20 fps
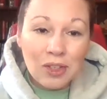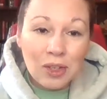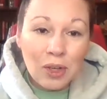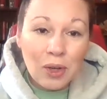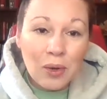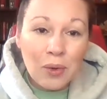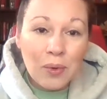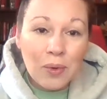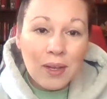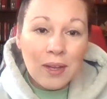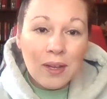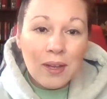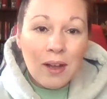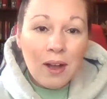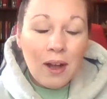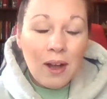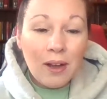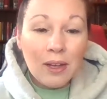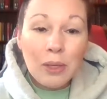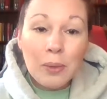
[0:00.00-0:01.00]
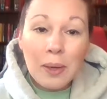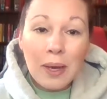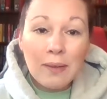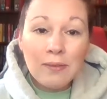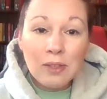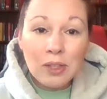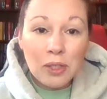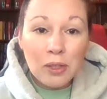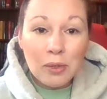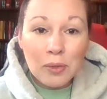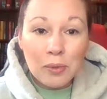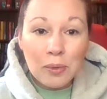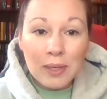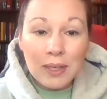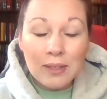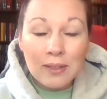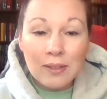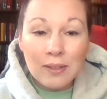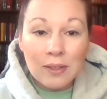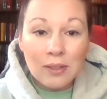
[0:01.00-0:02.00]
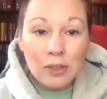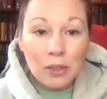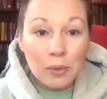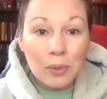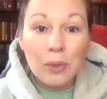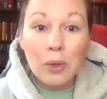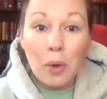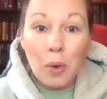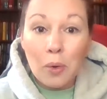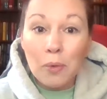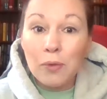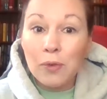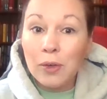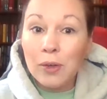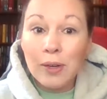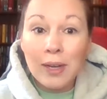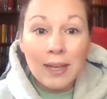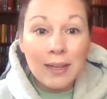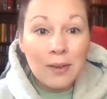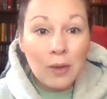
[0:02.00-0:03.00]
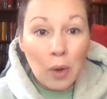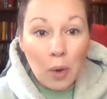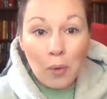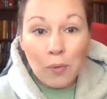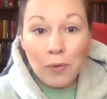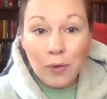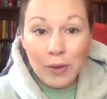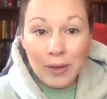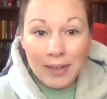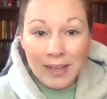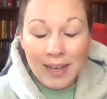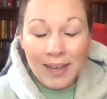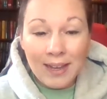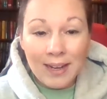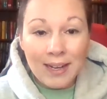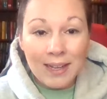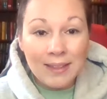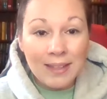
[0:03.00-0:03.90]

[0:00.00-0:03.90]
So all you have to do is do it over and over again.